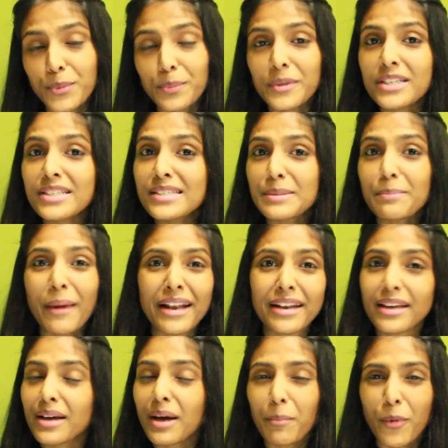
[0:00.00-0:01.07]
rupees
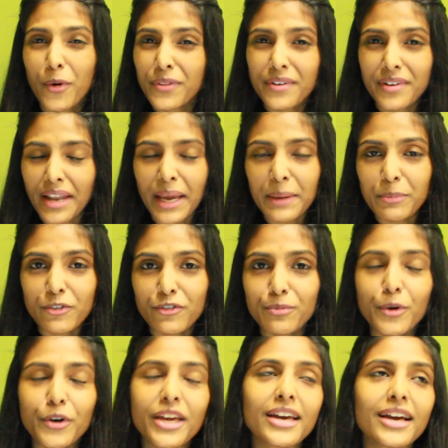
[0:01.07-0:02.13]
depending upon the type
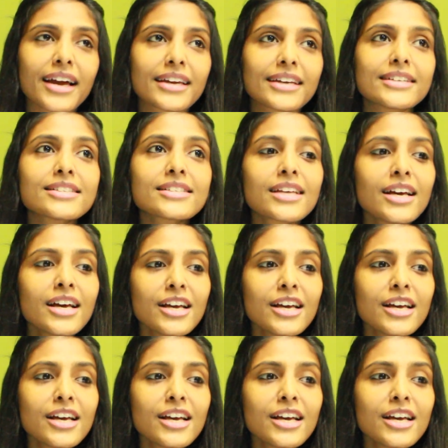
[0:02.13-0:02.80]
of booking, I guess.